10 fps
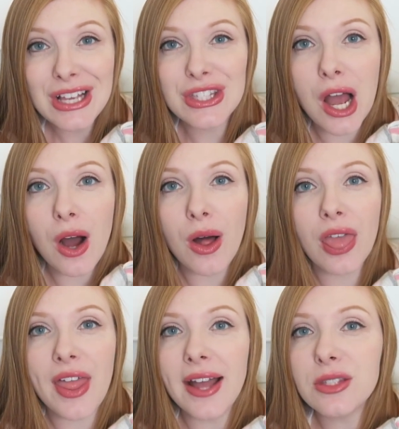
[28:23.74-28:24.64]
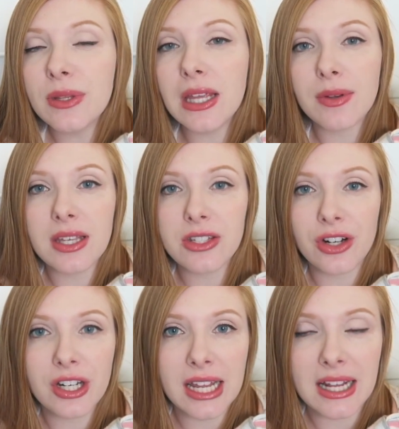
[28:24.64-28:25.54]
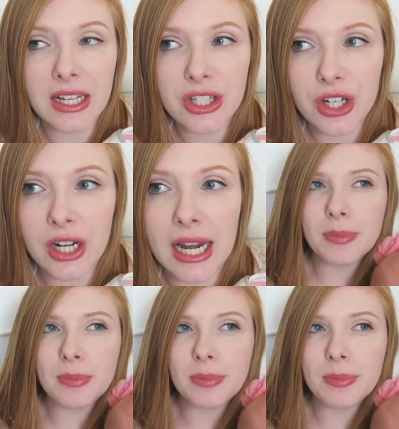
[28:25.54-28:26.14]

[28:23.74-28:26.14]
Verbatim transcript: So that's when they really started to get concerned.